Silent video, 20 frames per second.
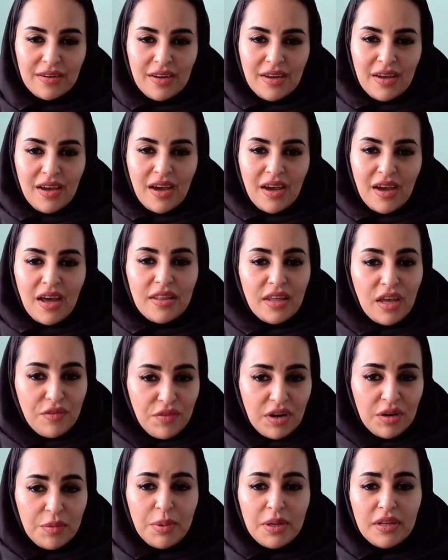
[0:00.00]
and the
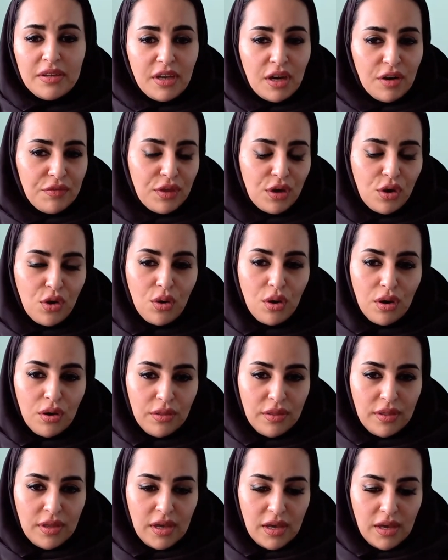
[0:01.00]
availability of
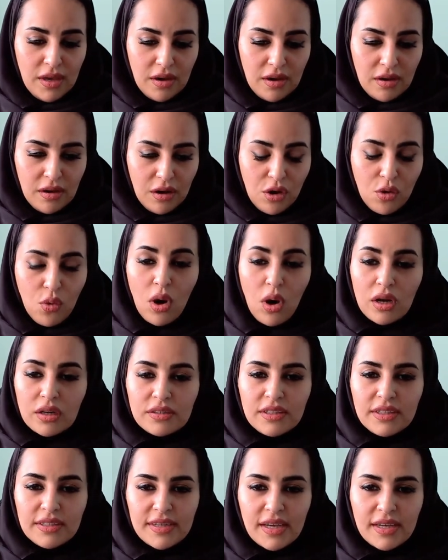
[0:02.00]
the
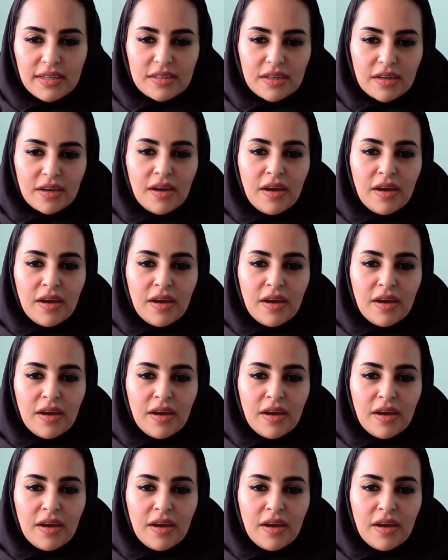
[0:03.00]
quality data,